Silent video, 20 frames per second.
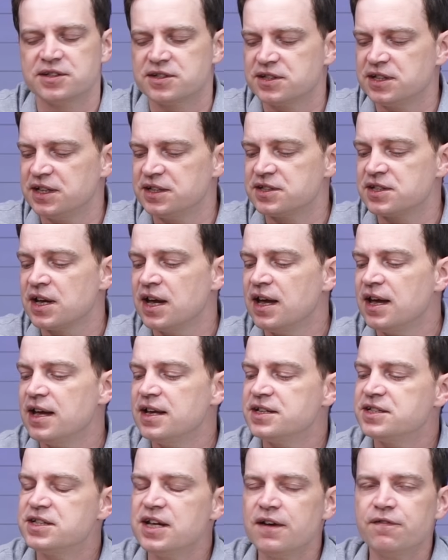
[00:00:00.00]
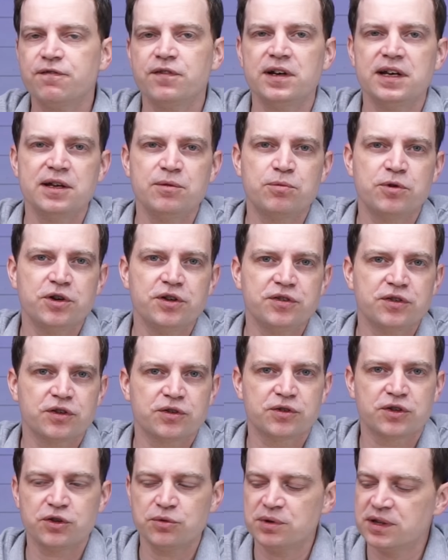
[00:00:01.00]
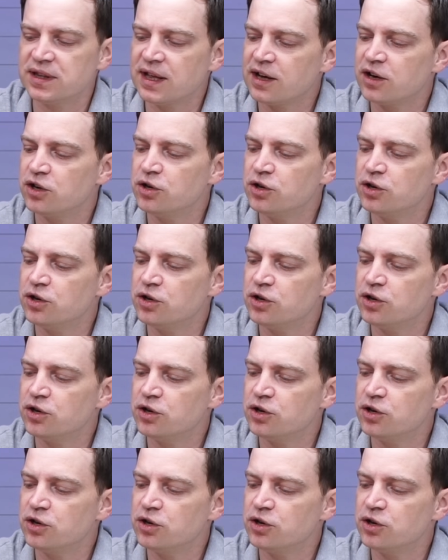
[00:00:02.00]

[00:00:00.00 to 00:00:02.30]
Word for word: since. Definitely worth doing that